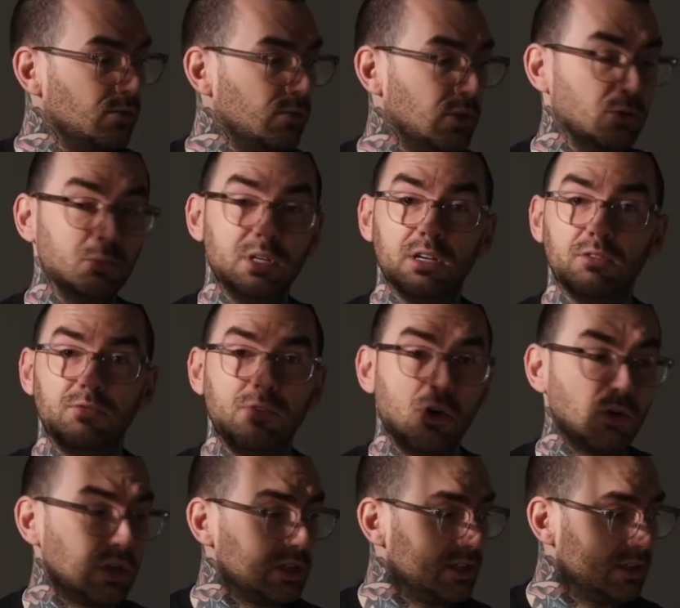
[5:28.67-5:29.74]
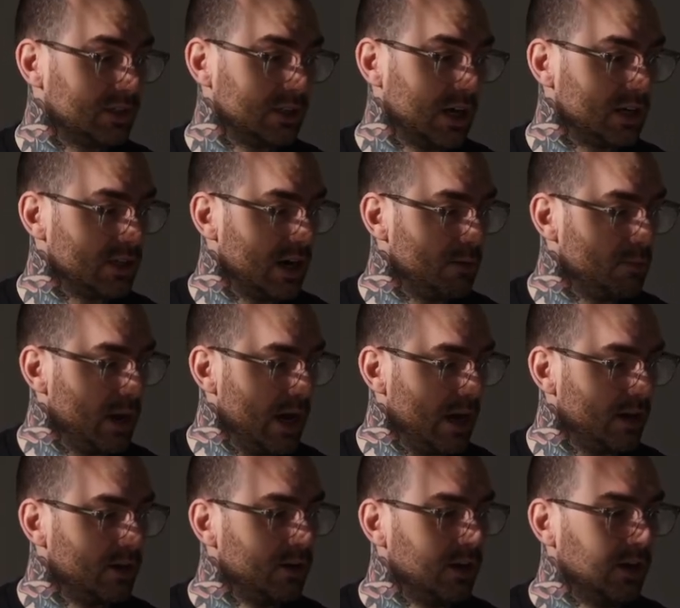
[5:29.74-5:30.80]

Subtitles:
to be in focus. It's not that bad.